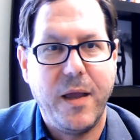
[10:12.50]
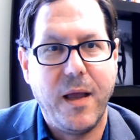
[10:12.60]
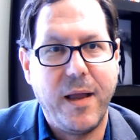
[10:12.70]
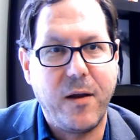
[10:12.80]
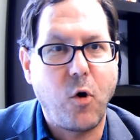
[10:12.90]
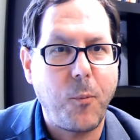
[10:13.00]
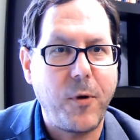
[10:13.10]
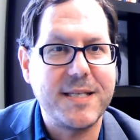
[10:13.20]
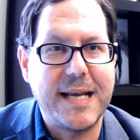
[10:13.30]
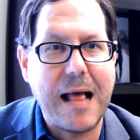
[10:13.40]

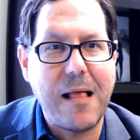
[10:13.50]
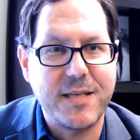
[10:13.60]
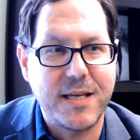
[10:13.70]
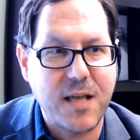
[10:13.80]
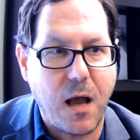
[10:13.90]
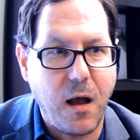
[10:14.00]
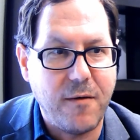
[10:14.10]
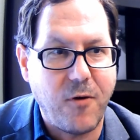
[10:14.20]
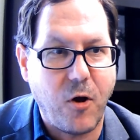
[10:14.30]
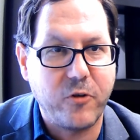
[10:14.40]
Incorporates analysis
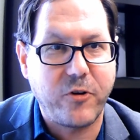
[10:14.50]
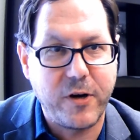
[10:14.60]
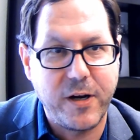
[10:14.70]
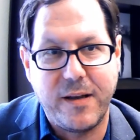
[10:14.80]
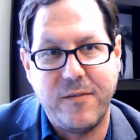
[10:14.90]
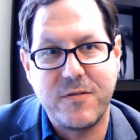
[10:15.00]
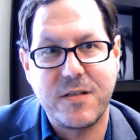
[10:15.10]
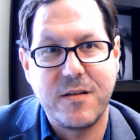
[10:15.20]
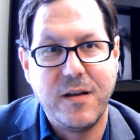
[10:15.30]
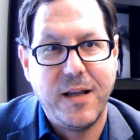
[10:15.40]
of
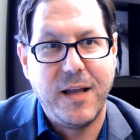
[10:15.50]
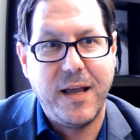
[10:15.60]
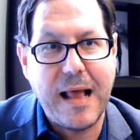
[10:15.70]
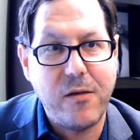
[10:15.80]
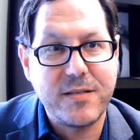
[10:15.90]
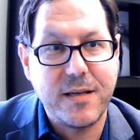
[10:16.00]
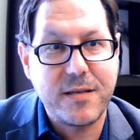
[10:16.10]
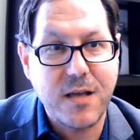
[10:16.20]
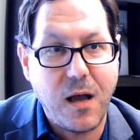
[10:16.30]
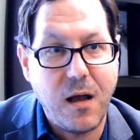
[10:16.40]
alternatives.
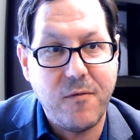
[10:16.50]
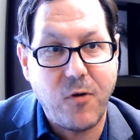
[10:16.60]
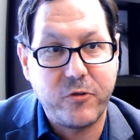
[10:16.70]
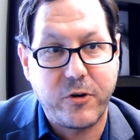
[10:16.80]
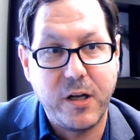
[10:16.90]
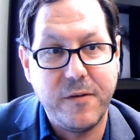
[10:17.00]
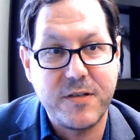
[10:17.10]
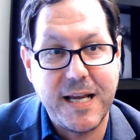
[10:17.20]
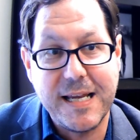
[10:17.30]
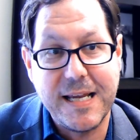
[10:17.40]
Analysis of
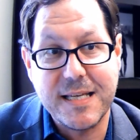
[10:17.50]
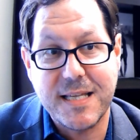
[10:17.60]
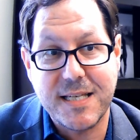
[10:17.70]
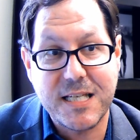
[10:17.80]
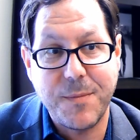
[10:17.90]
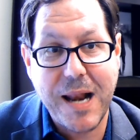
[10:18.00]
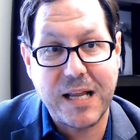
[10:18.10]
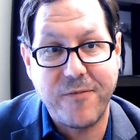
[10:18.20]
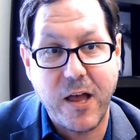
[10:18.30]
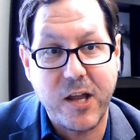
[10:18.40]
alternatives is the systematic
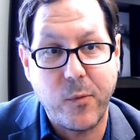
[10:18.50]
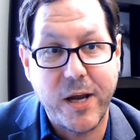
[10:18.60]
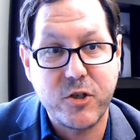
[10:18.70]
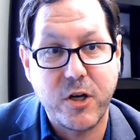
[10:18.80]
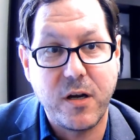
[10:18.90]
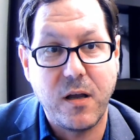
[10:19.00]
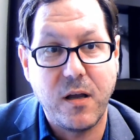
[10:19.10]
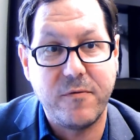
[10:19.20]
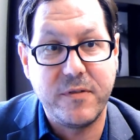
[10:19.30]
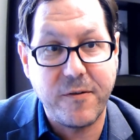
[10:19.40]
evaluation
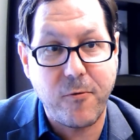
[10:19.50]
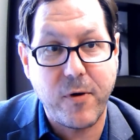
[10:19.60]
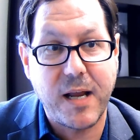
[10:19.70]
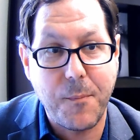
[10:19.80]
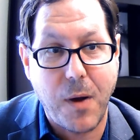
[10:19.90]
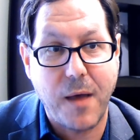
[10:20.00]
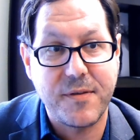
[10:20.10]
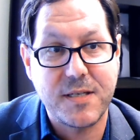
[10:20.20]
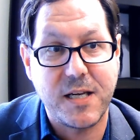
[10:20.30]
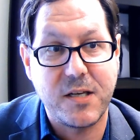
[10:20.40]
of differing
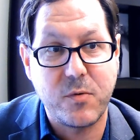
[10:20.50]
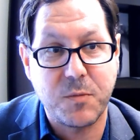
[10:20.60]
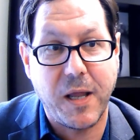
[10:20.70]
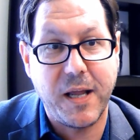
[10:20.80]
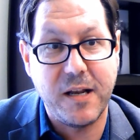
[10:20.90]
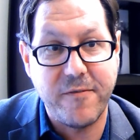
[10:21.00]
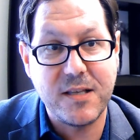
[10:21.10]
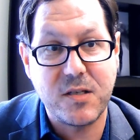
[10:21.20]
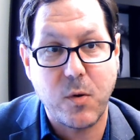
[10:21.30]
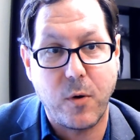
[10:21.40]
hypotheses to explain
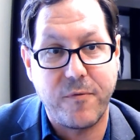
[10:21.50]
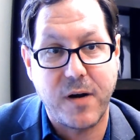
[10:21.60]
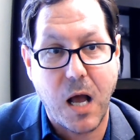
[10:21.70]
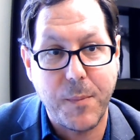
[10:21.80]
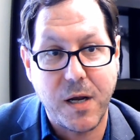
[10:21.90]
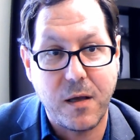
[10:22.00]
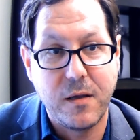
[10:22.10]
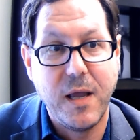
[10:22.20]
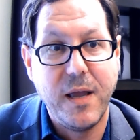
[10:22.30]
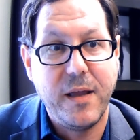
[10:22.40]
events or phenomena,
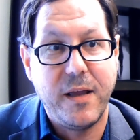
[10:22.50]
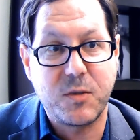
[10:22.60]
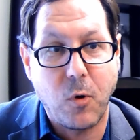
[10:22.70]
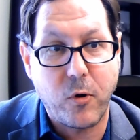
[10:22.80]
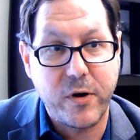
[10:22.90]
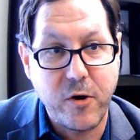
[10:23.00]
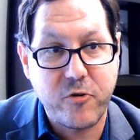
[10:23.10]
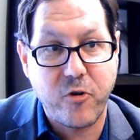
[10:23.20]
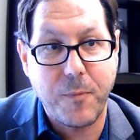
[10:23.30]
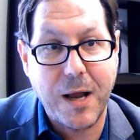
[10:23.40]
explore
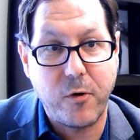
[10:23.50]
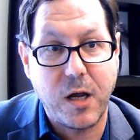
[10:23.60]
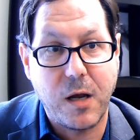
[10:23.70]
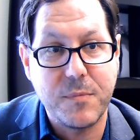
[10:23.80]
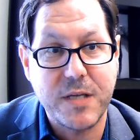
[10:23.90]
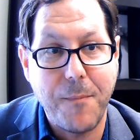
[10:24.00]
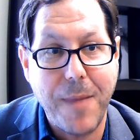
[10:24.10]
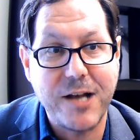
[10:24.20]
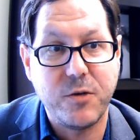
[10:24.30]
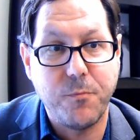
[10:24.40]
near-term outcomes, and
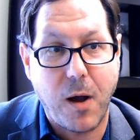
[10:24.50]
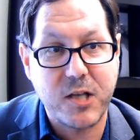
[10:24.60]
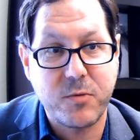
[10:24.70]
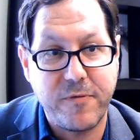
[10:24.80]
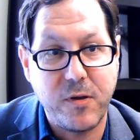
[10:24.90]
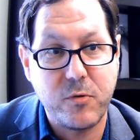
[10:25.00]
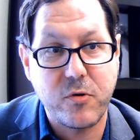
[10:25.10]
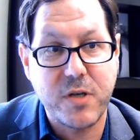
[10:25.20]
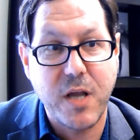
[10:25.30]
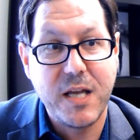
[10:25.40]
imagine possible
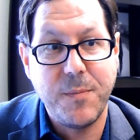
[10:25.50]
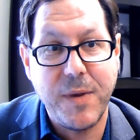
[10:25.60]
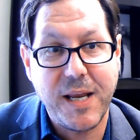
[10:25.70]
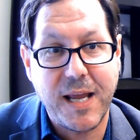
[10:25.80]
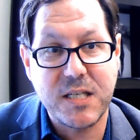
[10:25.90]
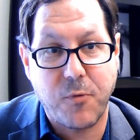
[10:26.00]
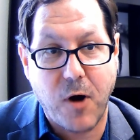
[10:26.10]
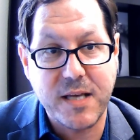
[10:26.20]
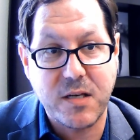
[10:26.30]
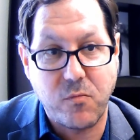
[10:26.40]
futures to mitigate
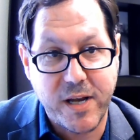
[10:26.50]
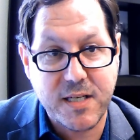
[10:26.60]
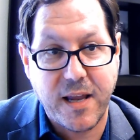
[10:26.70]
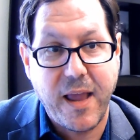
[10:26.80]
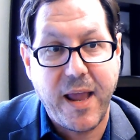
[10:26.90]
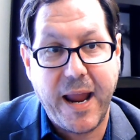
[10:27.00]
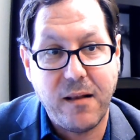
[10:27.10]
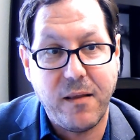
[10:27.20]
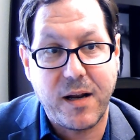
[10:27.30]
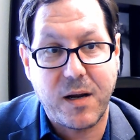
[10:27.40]
surprise and risk.
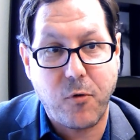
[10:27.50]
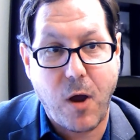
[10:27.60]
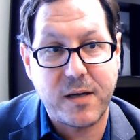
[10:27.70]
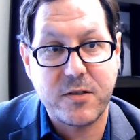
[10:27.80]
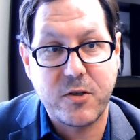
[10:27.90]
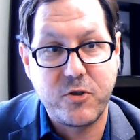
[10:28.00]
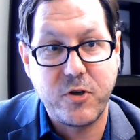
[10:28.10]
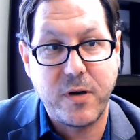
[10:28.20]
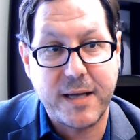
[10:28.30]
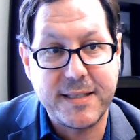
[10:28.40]
Analytic products
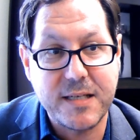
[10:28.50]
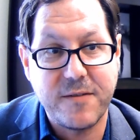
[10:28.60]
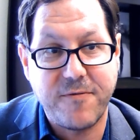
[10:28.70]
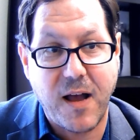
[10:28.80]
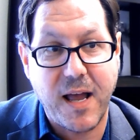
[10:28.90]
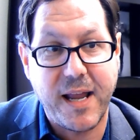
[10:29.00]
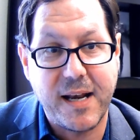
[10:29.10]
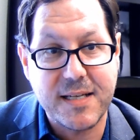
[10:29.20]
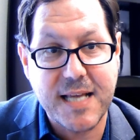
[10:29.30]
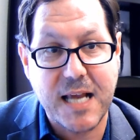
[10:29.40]
should identify and
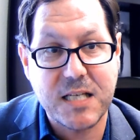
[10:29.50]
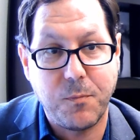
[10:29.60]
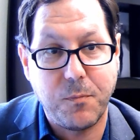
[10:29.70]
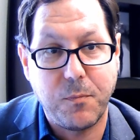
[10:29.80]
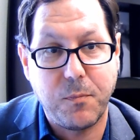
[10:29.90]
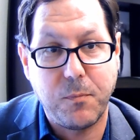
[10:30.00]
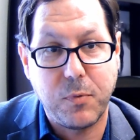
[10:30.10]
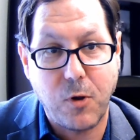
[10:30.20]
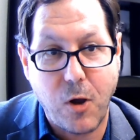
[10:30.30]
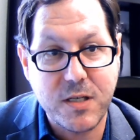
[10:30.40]
assess
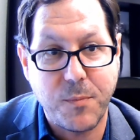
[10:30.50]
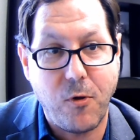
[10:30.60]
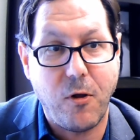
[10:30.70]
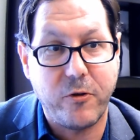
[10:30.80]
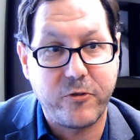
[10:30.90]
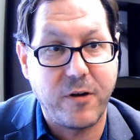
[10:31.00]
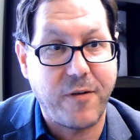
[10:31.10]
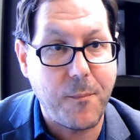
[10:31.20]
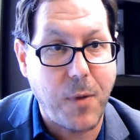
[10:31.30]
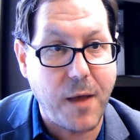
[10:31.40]
plausible alternative
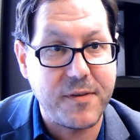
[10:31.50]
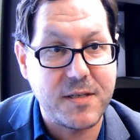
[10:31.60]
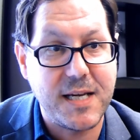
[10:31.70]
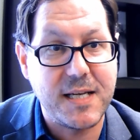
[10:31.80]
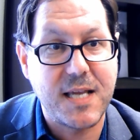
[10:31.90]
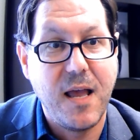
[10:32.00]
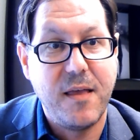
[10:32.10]
hypotheses.